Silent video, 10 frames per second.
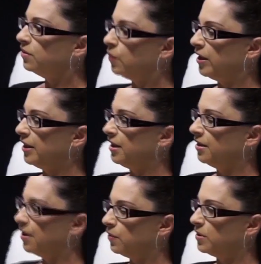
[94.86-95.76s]
The one
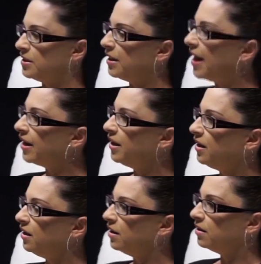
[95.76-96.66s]
thing that was
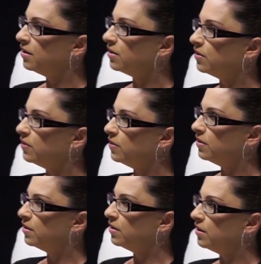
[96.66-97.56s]
lacking
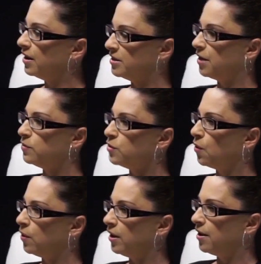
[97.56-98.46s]
as I was
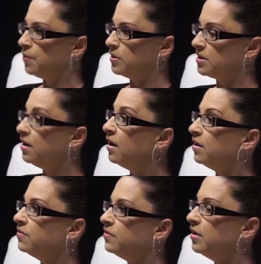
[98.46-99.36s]
growing up was
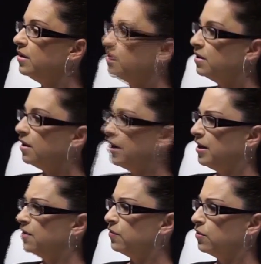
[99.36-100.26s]
love.
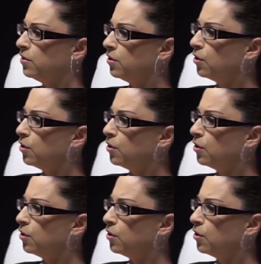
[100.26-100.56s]
I never